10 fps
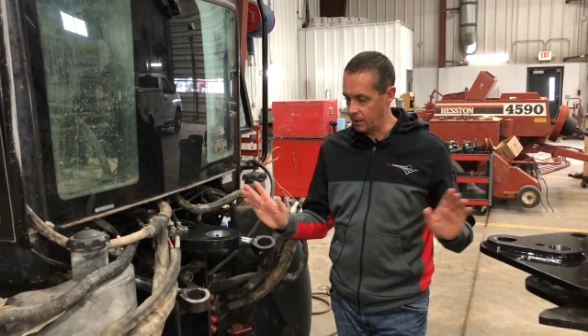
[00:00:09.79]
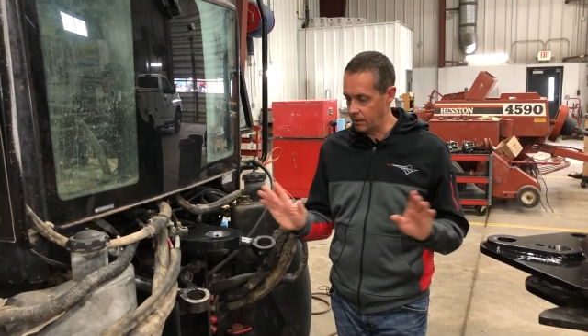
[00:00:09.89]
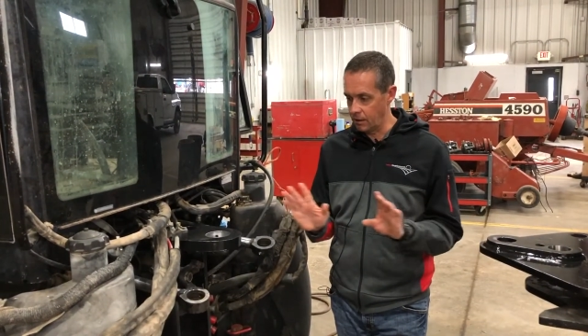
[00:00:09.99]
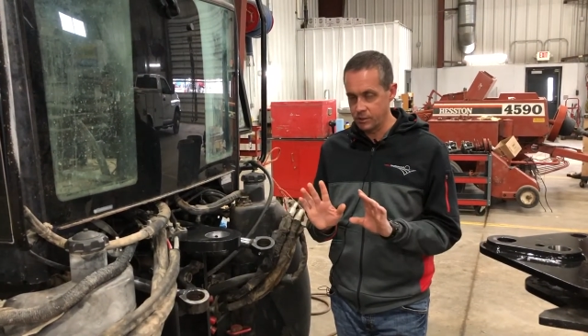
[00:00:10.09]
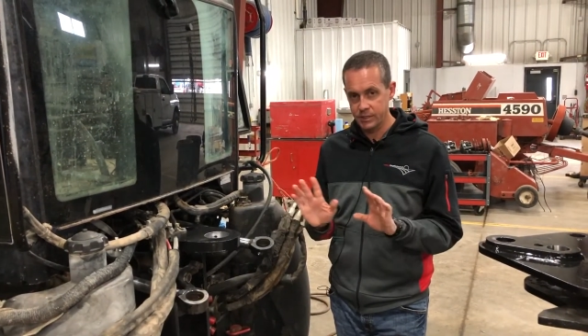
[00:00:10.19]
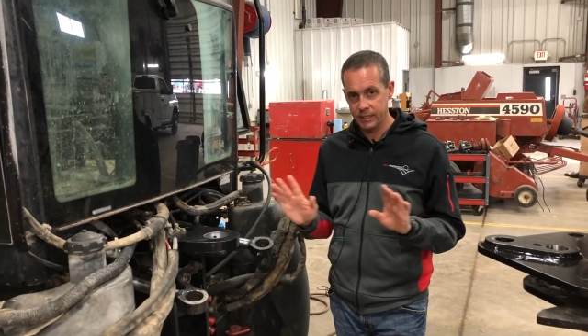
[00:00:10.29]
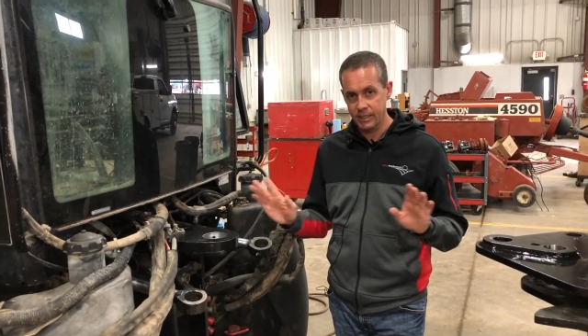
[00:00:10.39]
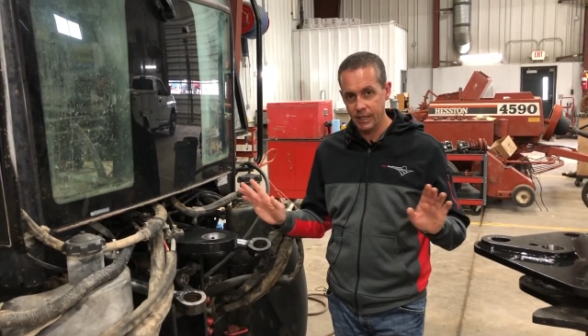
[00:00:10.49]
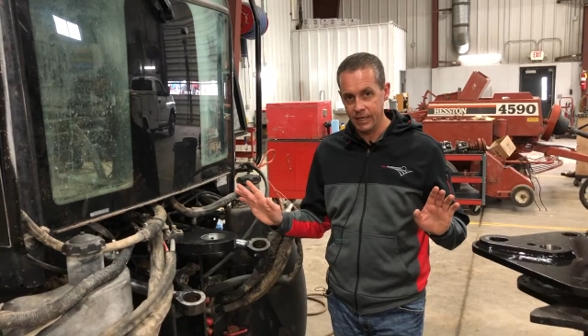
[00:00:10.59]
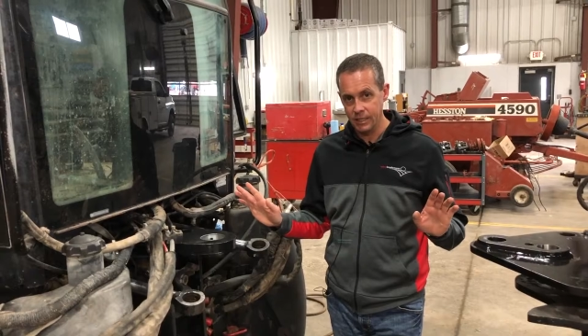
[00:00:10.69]
on
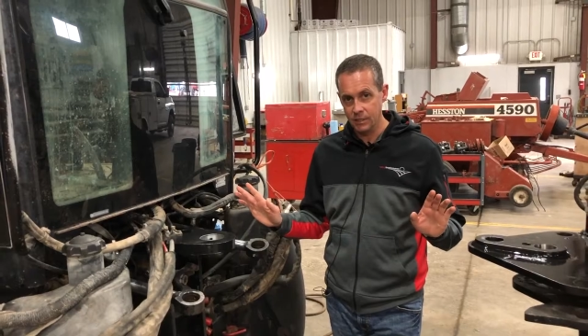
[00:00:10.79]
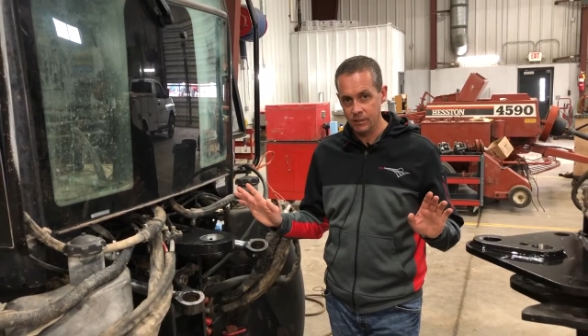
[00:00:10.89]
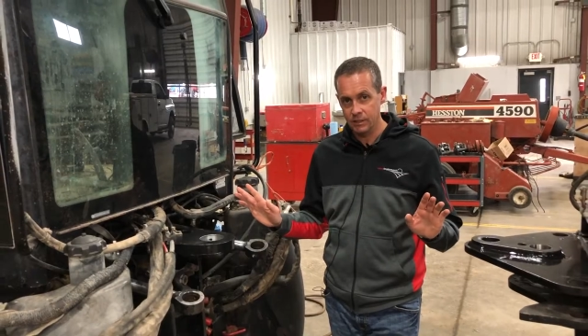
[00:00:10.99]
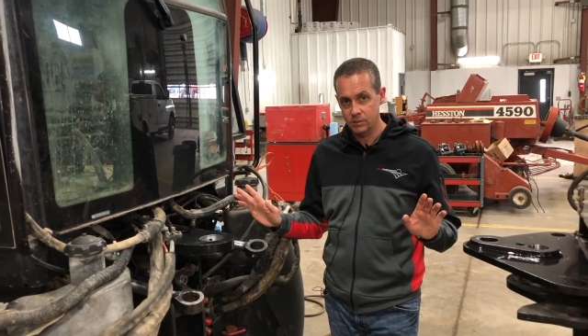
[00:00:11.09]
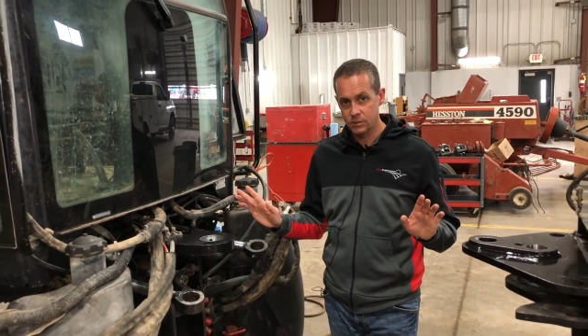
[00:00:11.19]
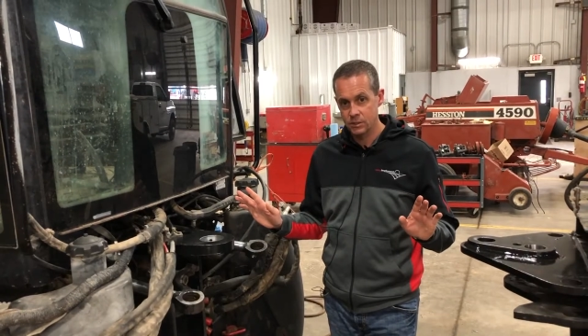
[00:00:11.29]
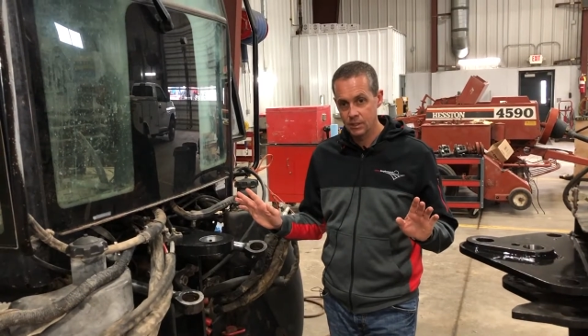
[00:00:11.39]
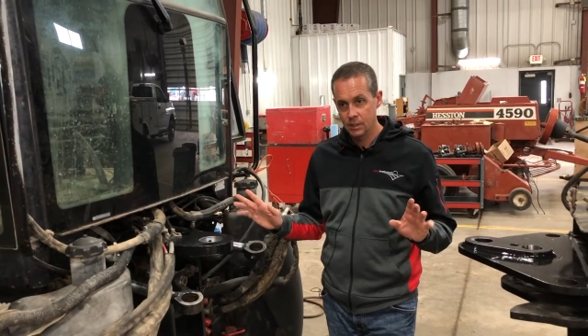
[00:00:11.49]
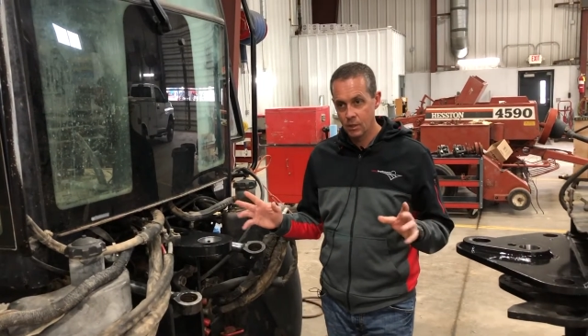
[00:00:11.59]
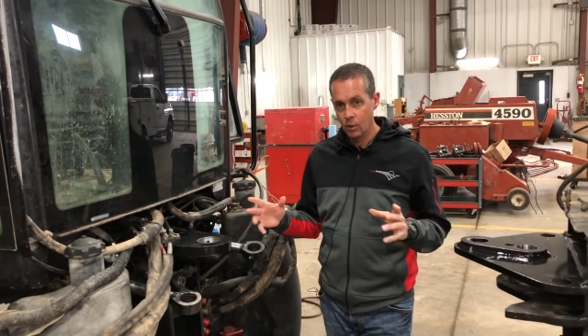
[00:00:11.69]
articulating units
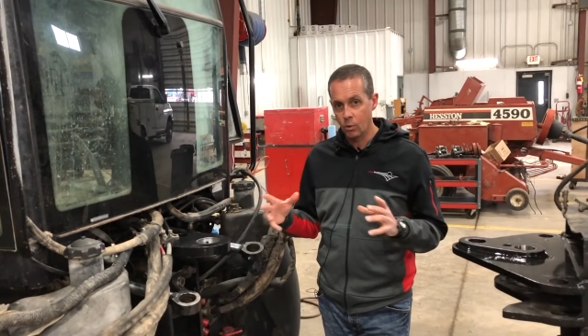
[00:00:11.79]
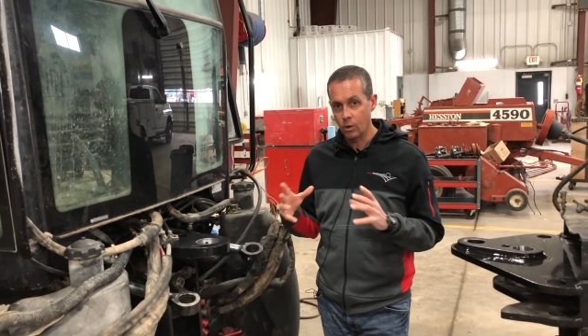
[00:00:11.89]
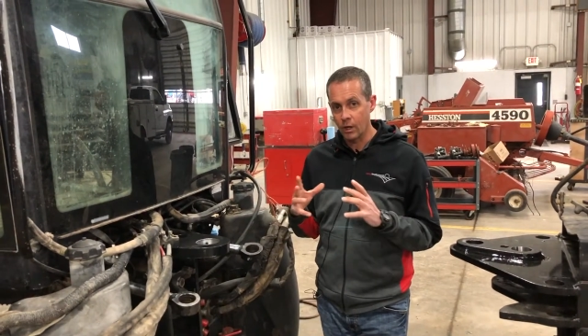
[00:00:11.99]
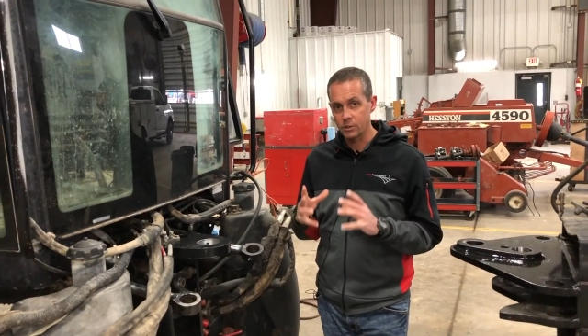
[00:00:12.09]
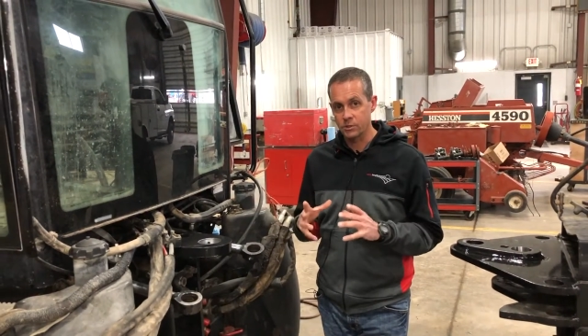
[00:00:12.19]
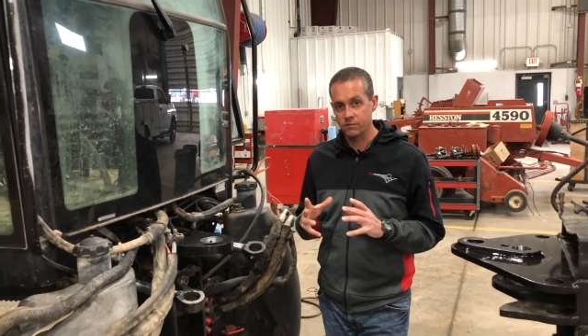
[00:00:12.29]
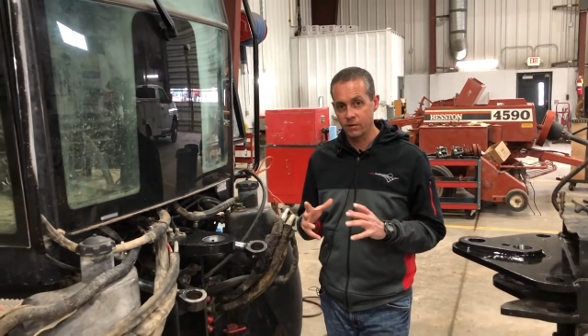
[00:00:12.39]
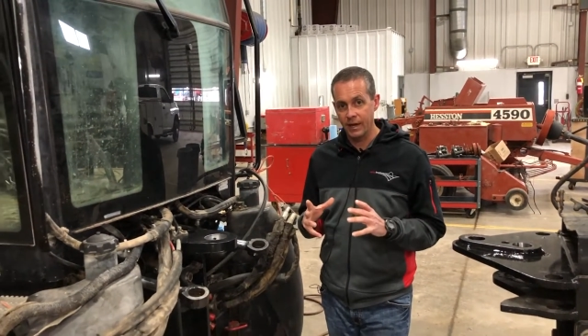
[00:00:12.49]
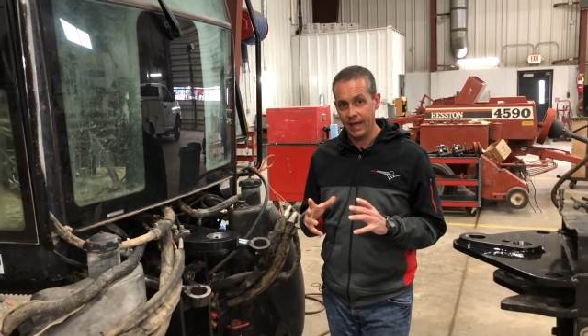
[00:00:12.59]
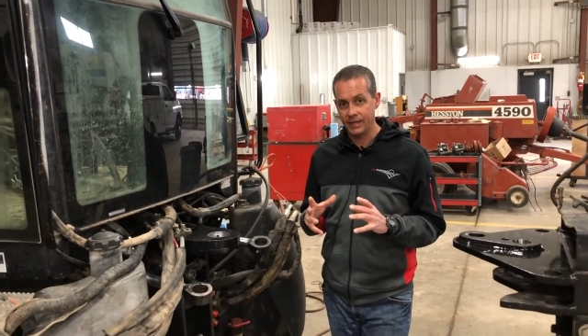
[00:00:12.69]
or also
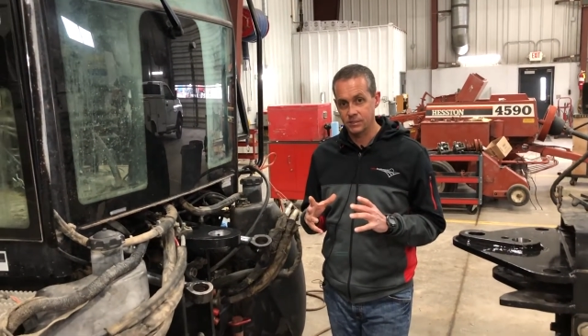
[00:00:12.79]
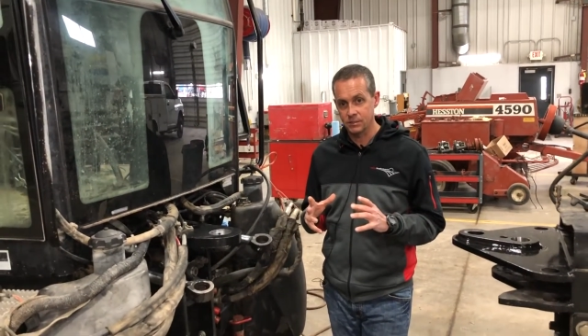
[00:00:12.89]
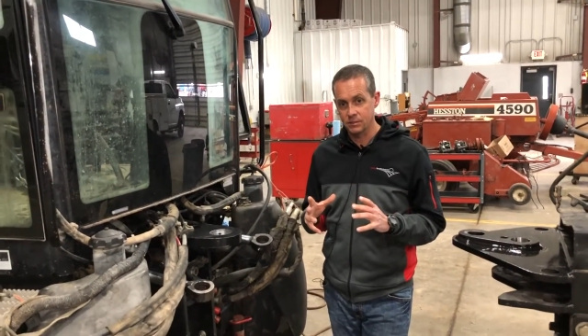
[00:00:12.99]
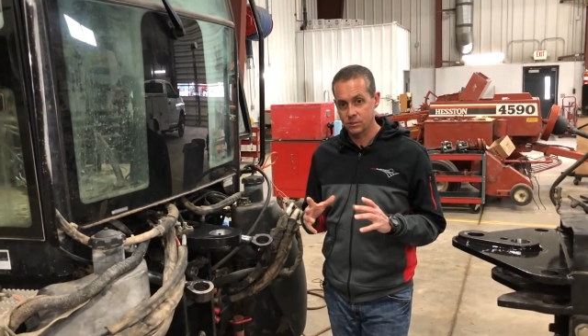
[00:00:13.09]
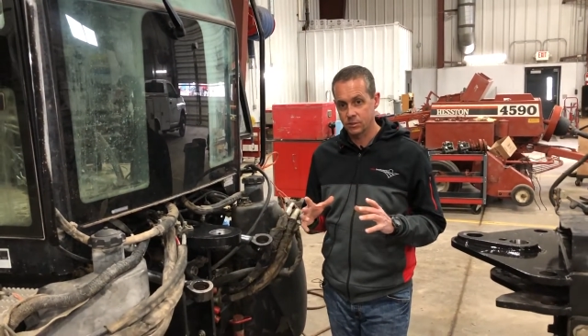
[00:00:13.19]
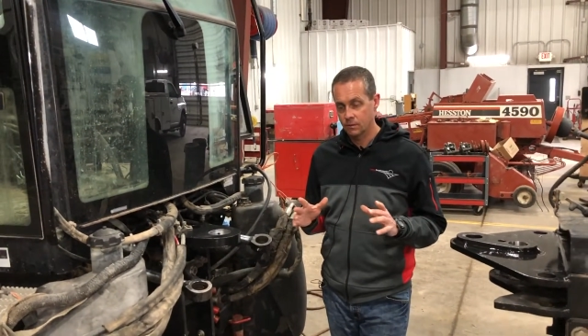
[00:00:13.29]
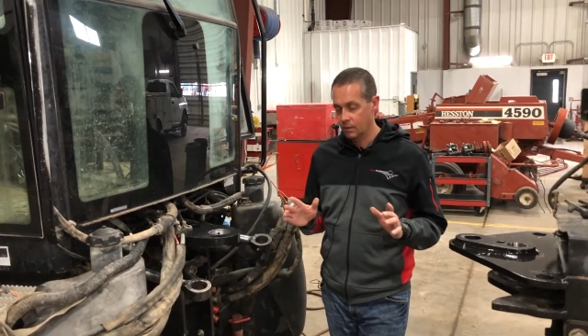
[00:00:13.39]
front axles.